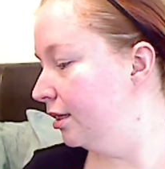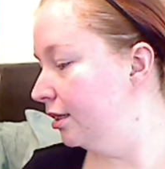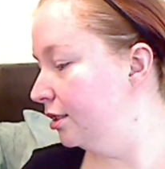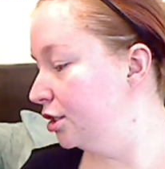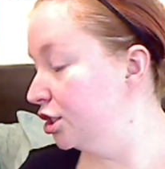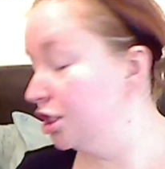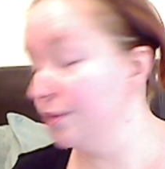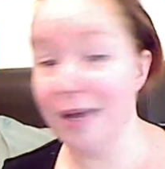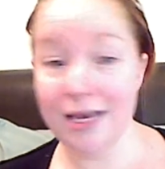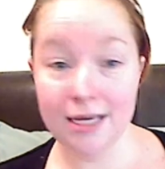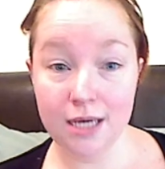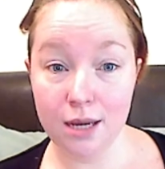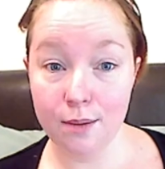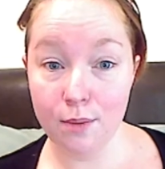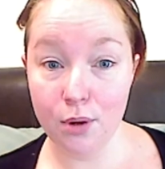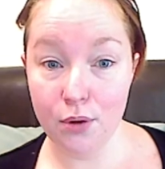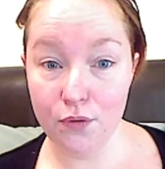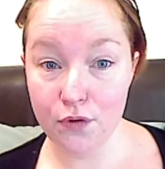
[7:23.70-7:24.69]
She may
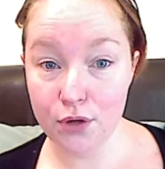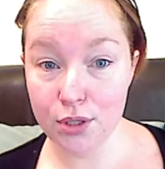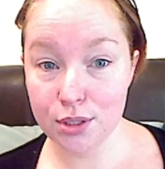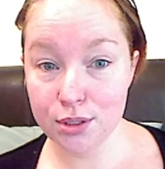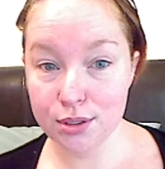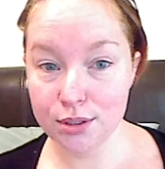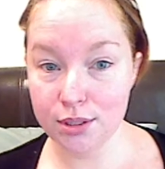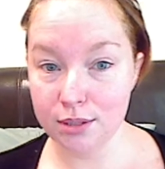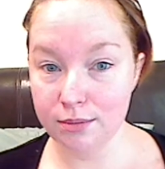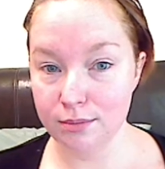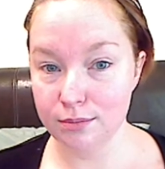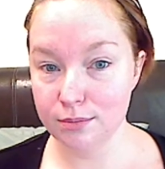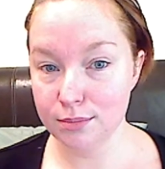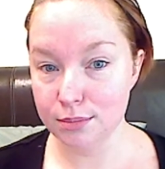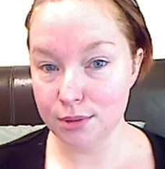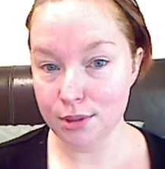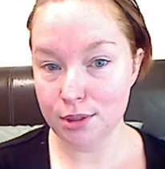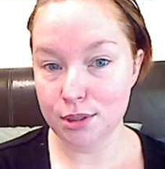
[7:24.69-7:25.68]
come over, the
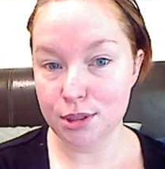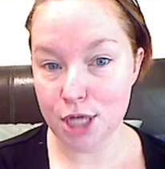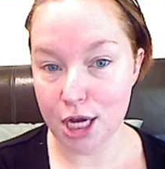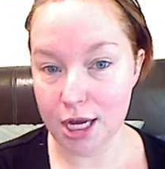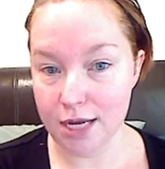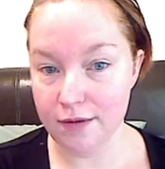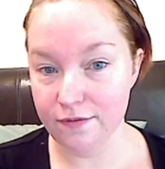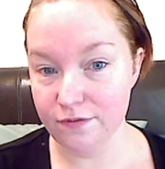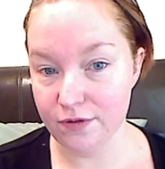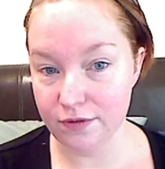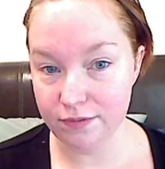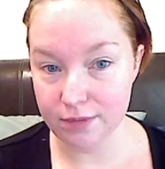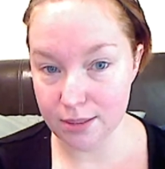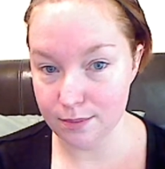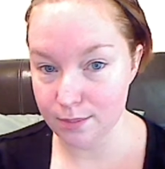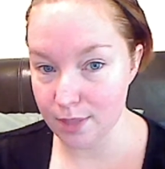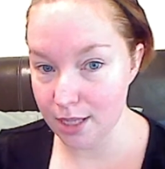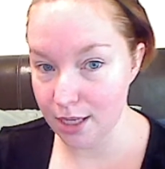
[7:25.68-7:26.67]
giant
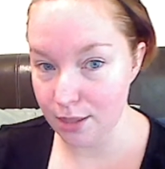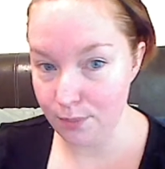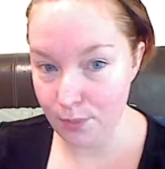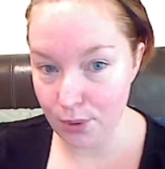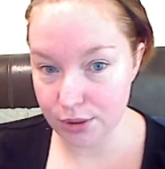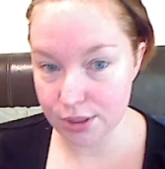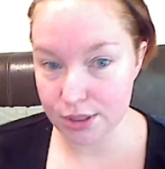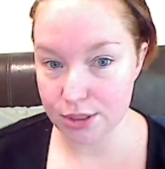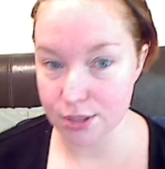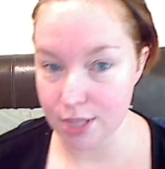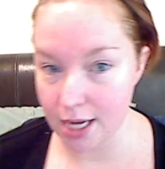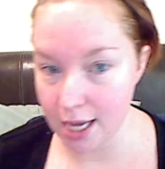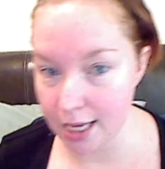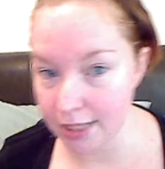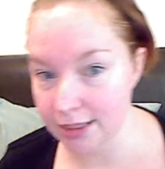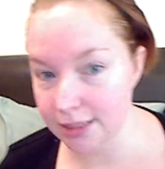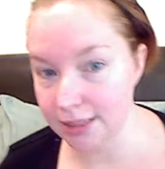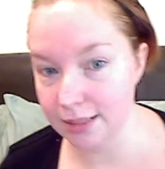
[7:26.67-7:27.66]
15-pound monster
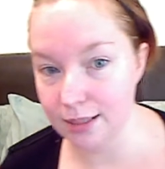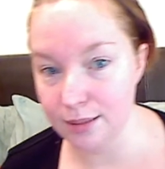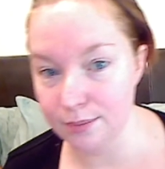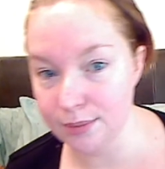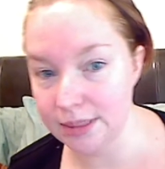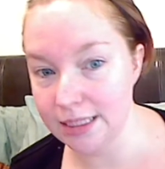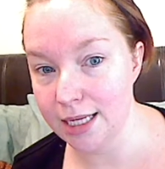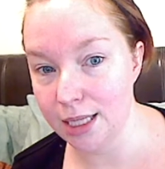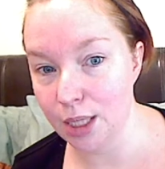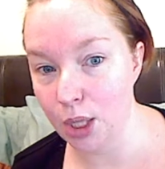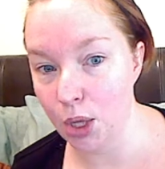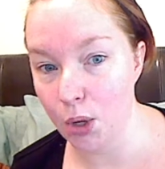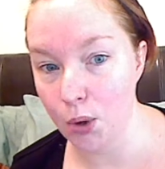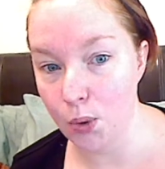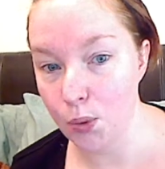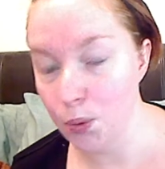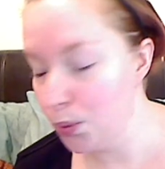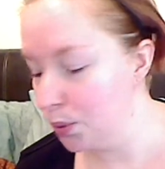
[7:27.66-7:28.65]
cat, just come say
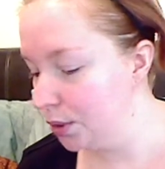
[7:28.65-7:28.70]
hello.